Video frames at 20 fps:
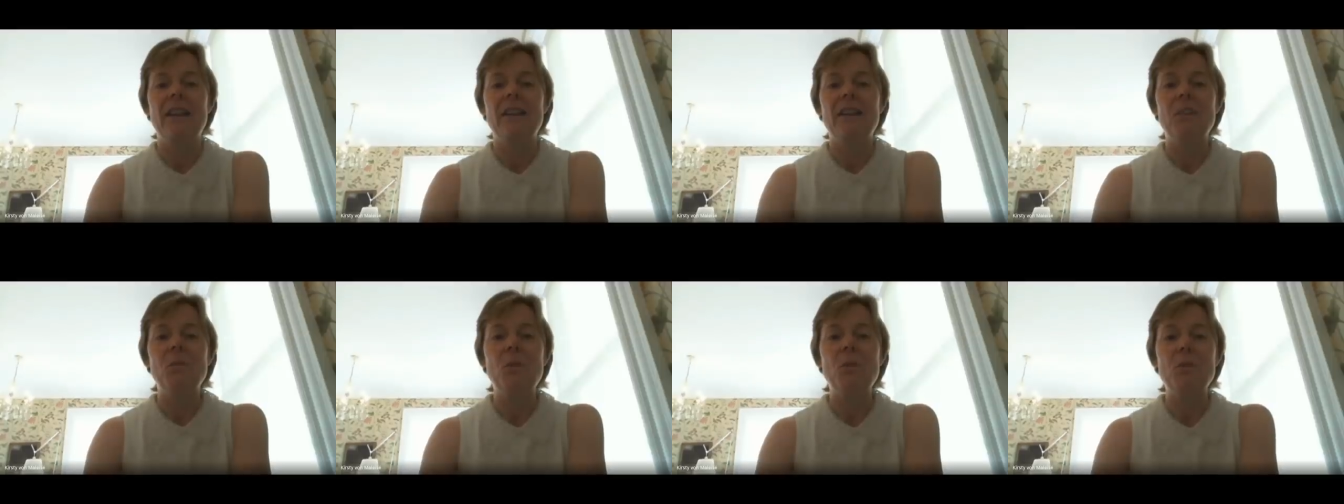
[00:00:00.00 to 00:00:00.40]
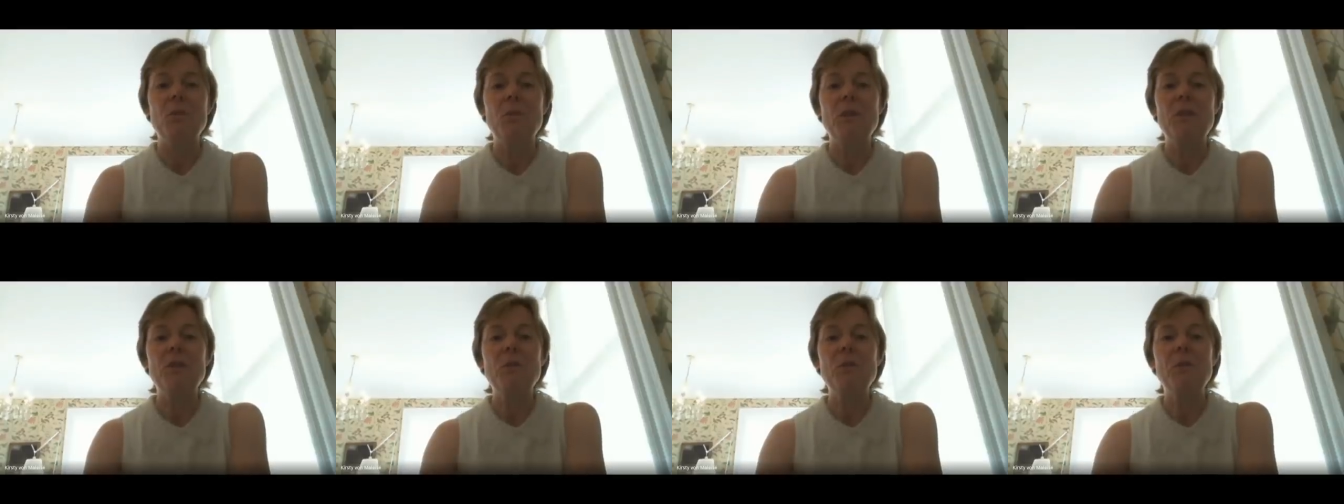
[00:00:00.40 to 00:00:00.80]
So what do
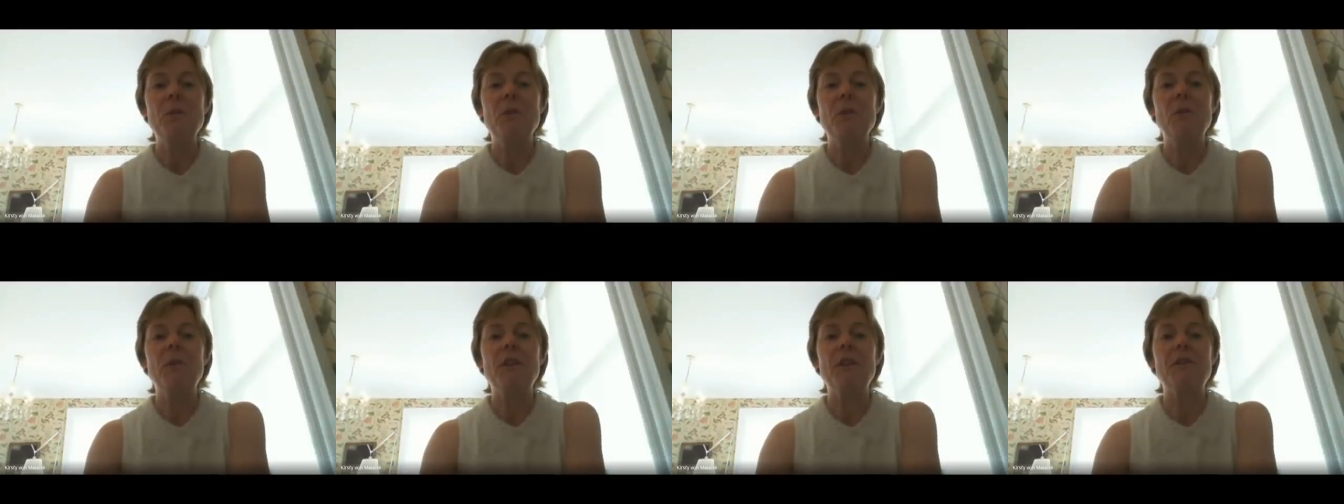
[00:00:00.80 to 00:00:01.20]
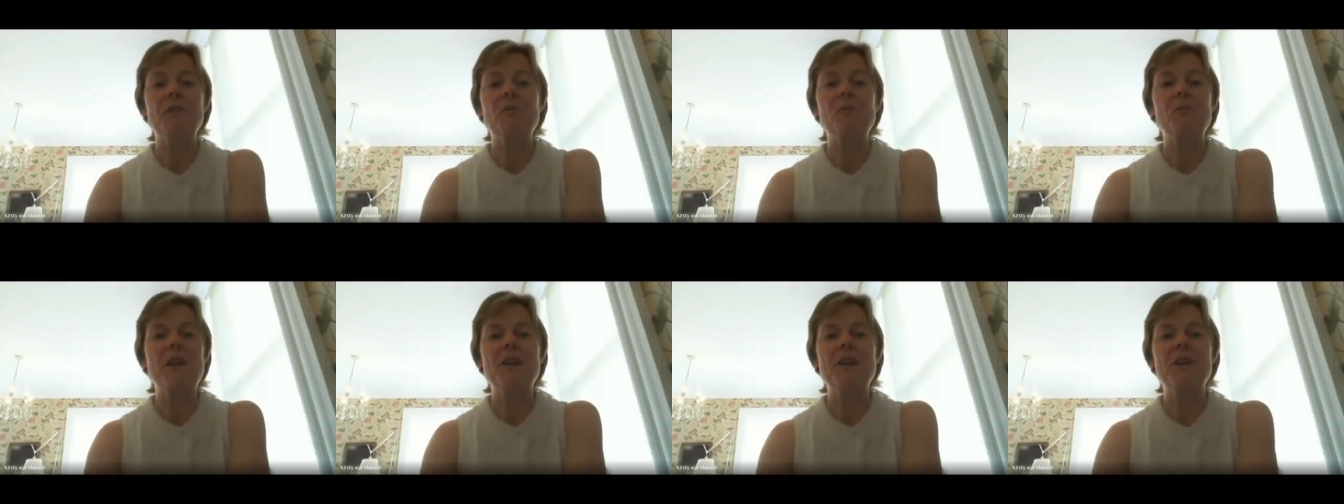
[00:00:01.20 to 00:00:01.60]
we do with all this
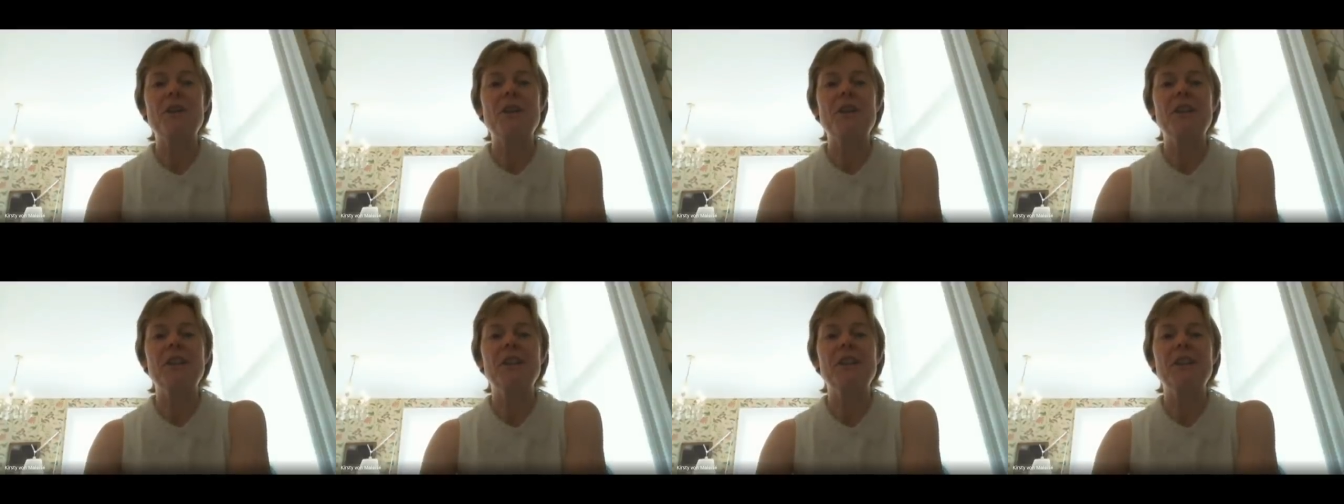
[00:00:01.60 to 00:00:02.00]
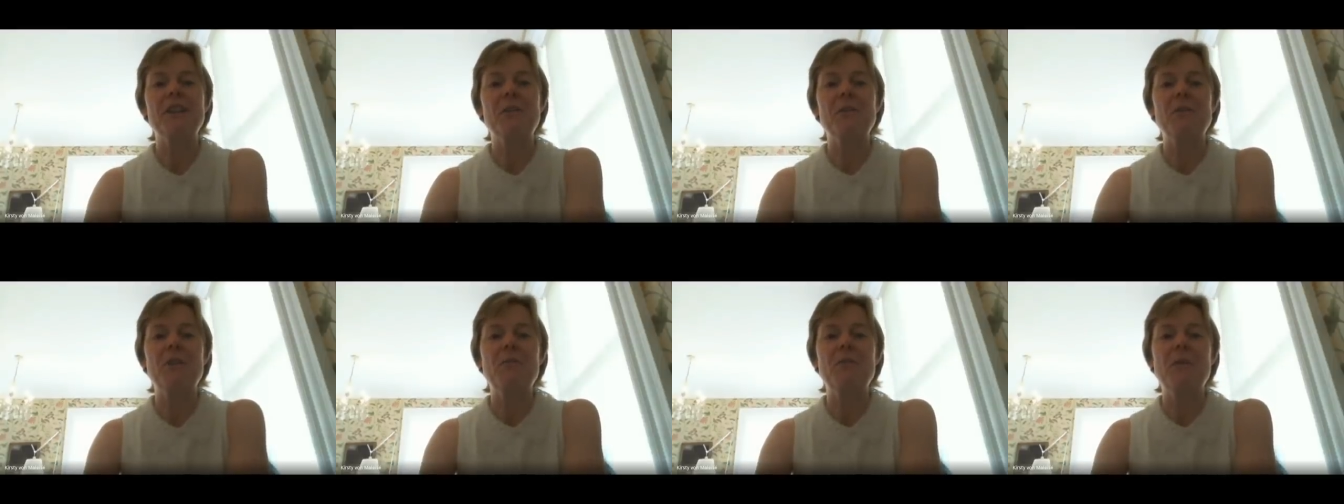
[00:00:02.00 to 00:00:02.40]
richness
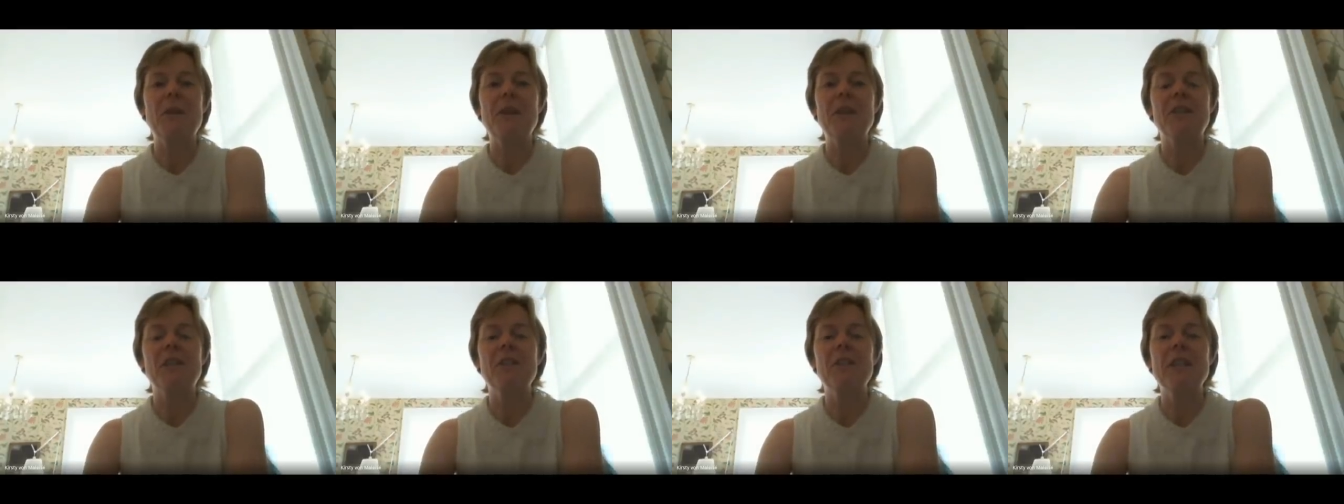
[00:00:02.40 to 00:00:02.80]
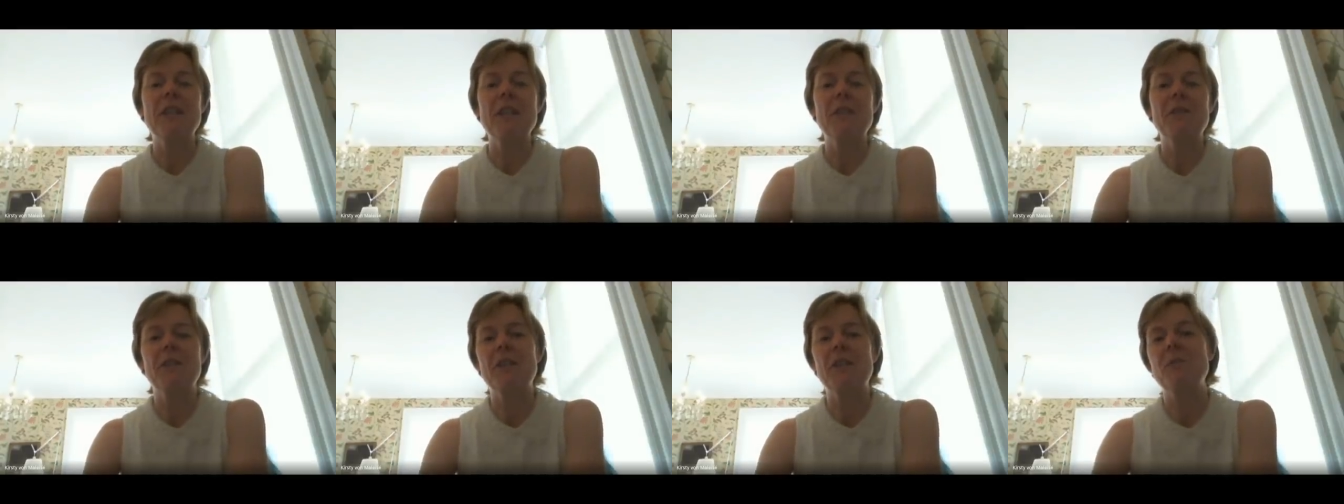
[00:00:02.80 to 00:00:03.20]
that we've been so
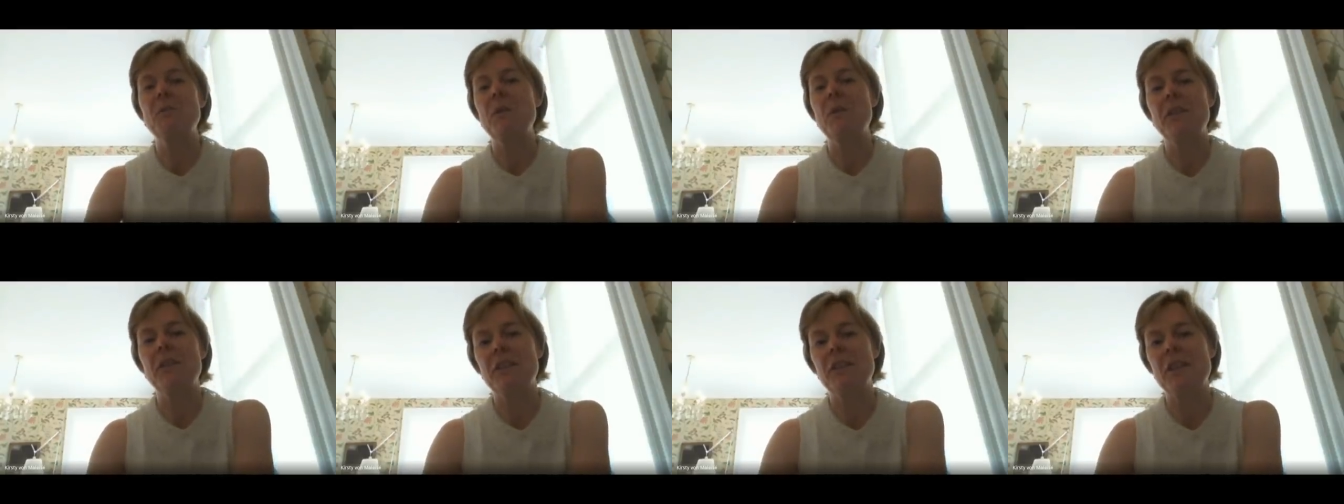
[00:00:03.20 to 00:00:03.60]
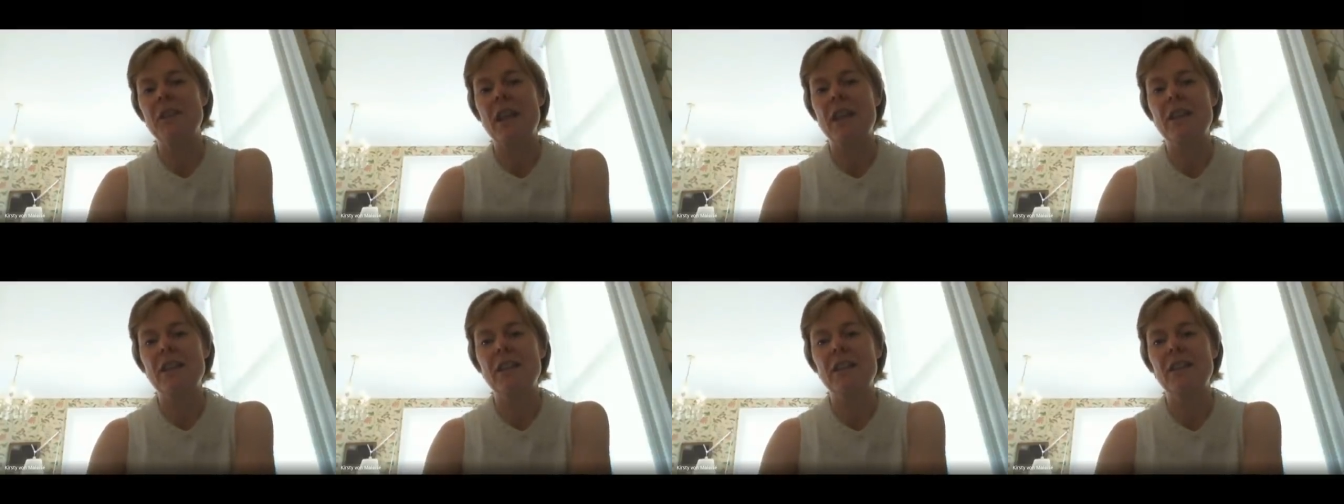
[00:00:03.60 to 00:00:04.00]
gifted with
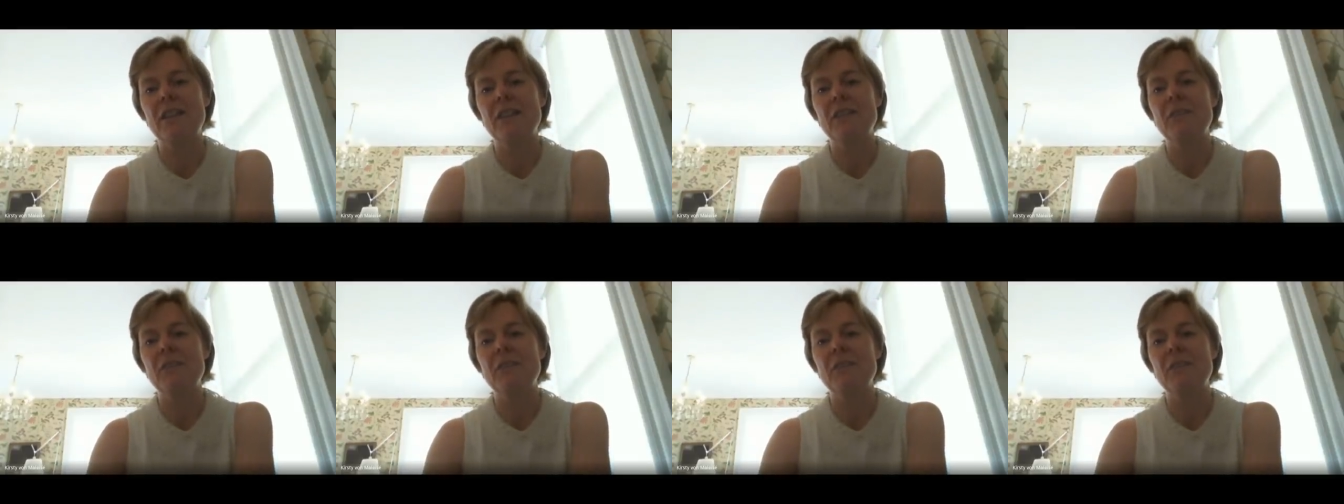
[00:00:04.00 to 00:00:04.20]
today?